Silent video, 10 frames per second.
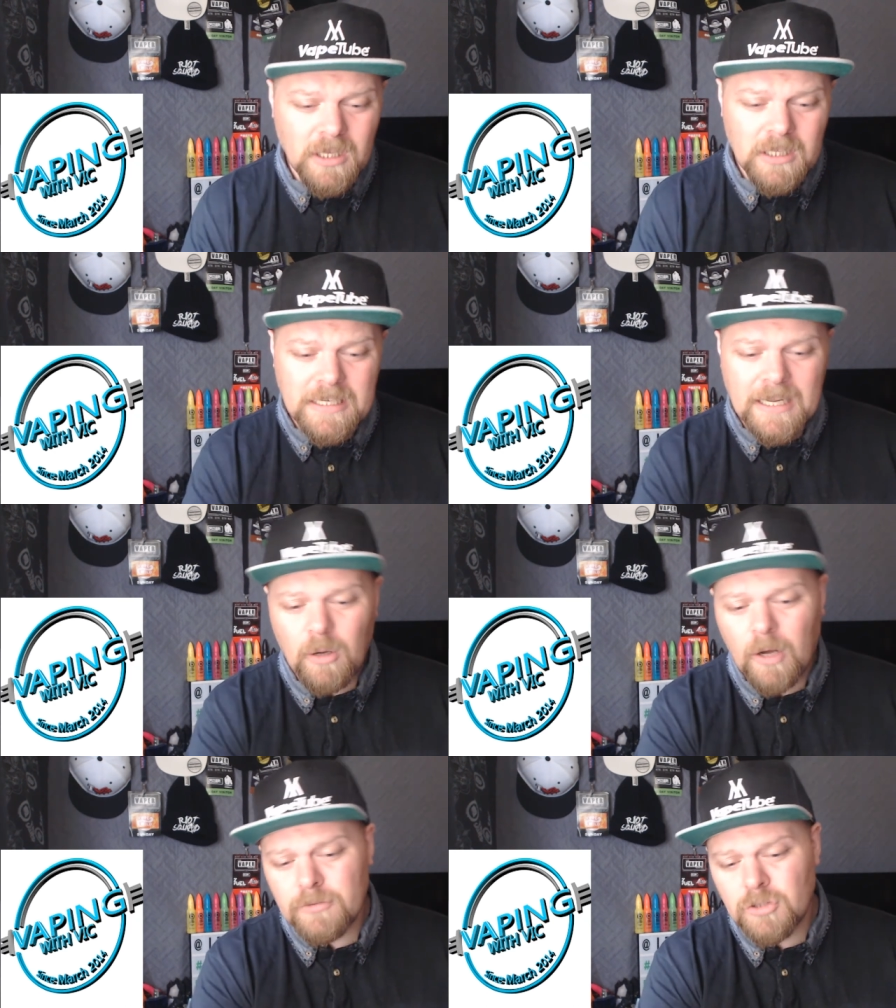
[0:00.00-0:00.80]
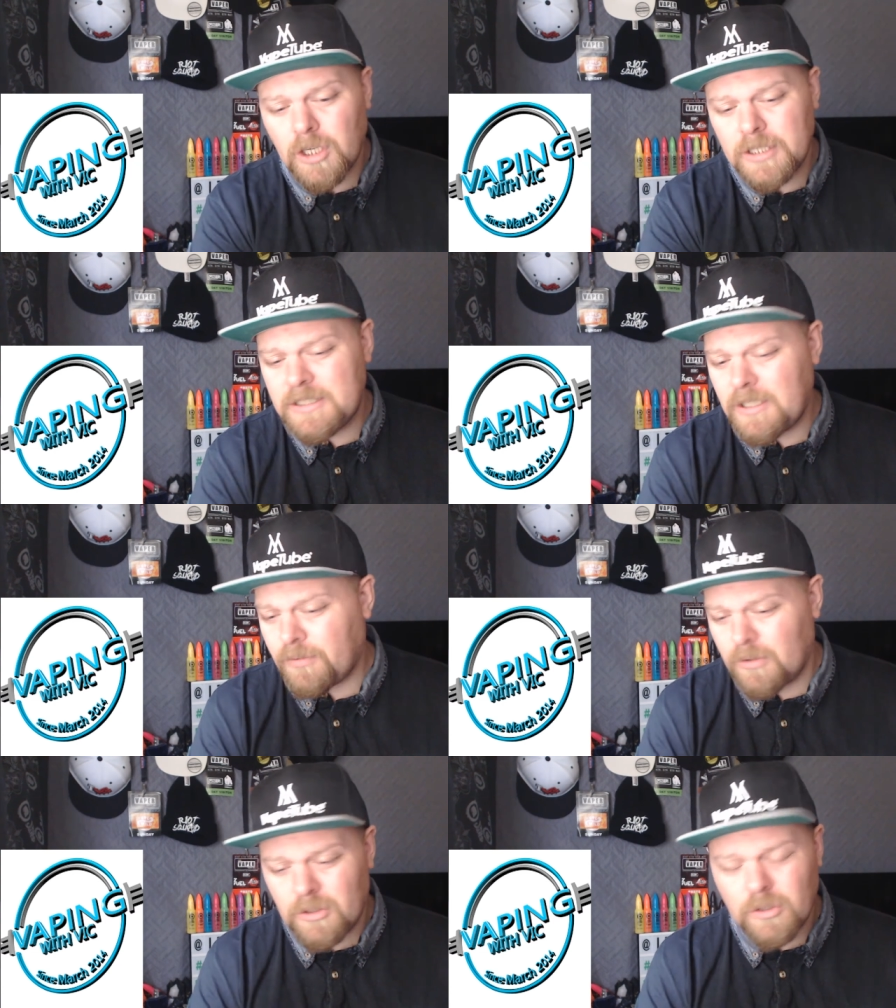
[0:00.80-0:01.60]
Now, I've tried
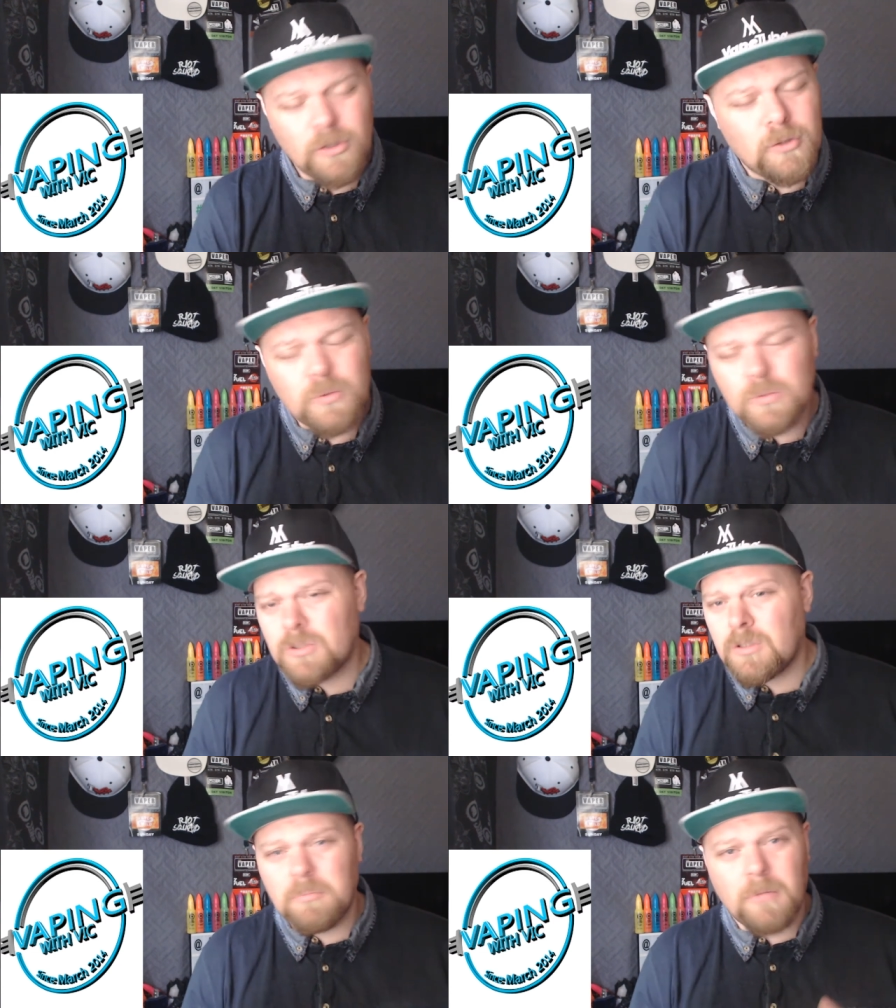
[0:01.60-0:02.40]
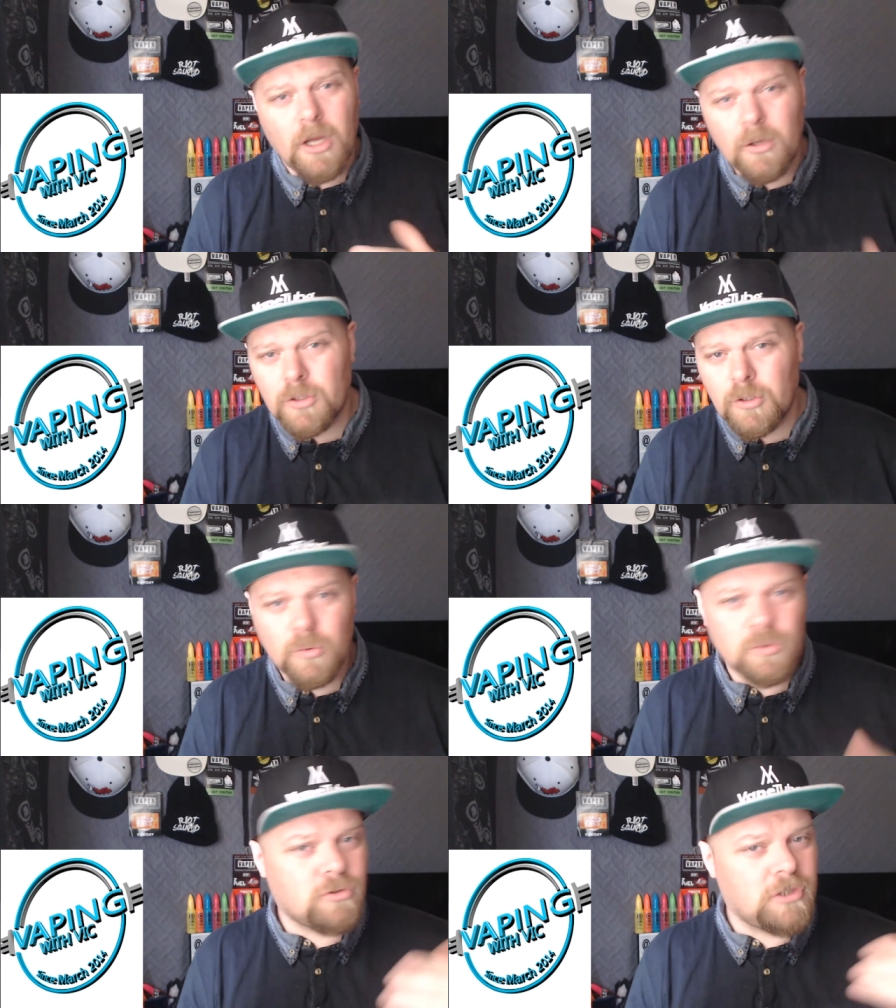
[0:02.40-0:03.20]
different coils, my own
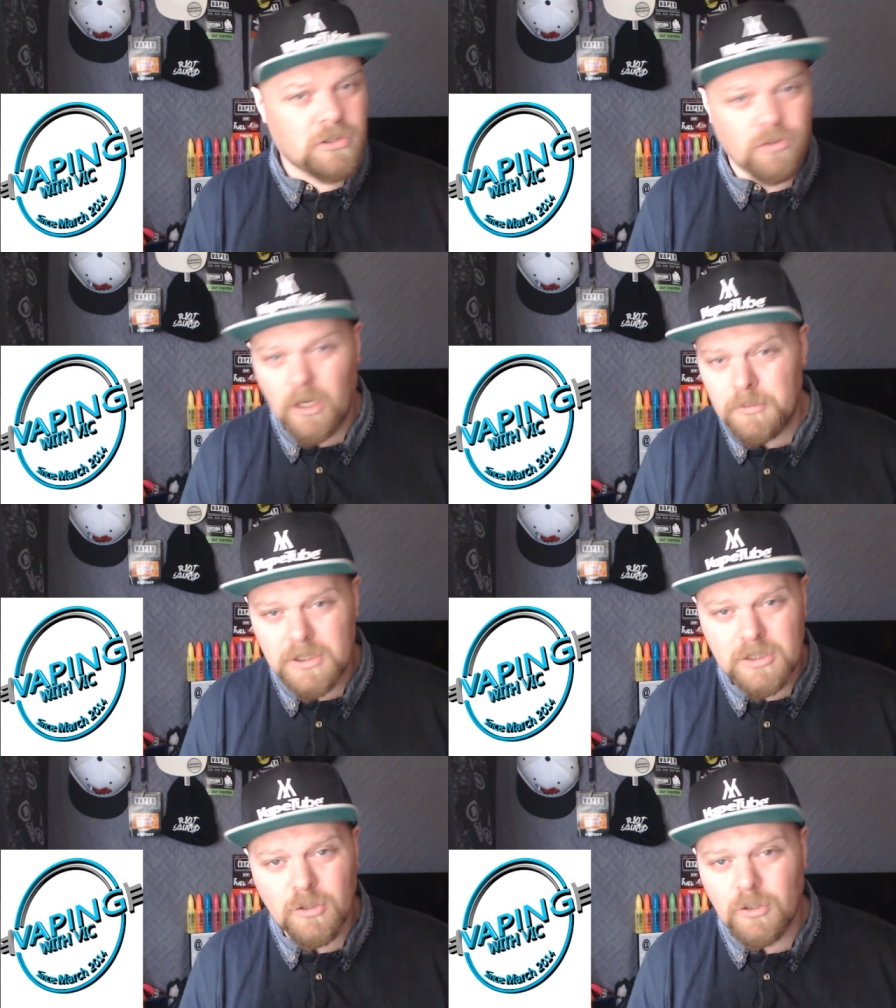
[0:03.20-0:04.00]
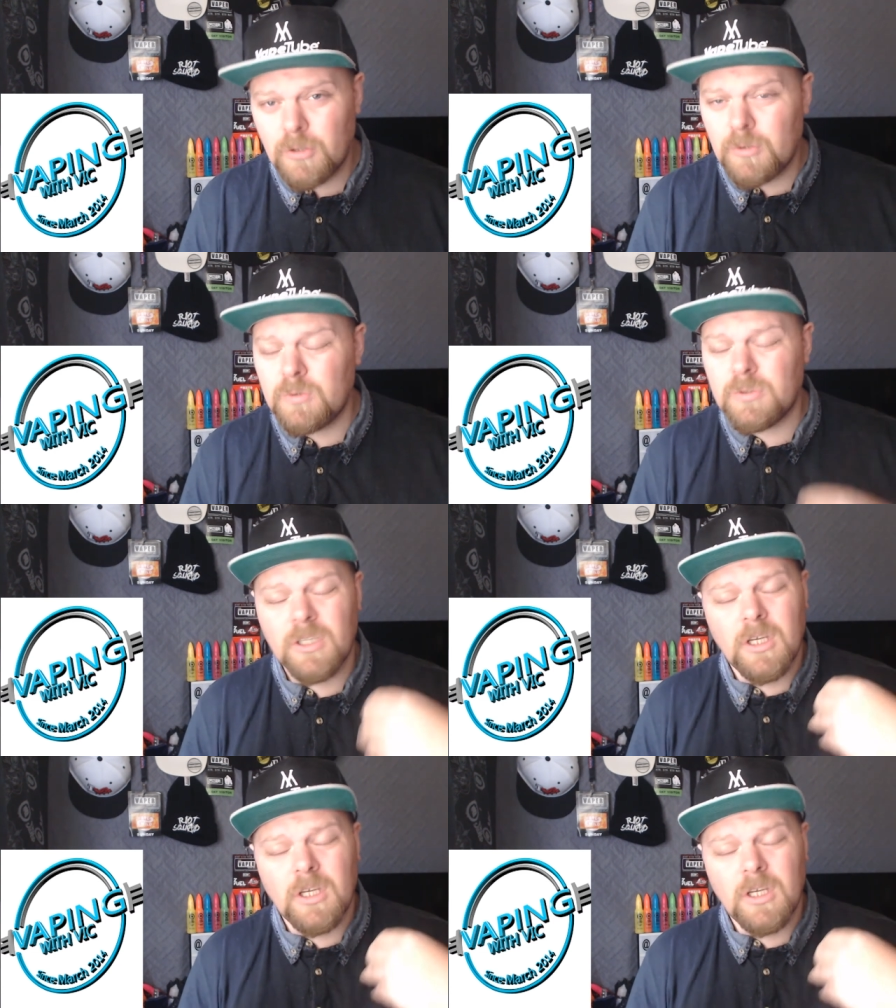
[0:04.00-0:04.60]
coils, Chris Grimes' coils,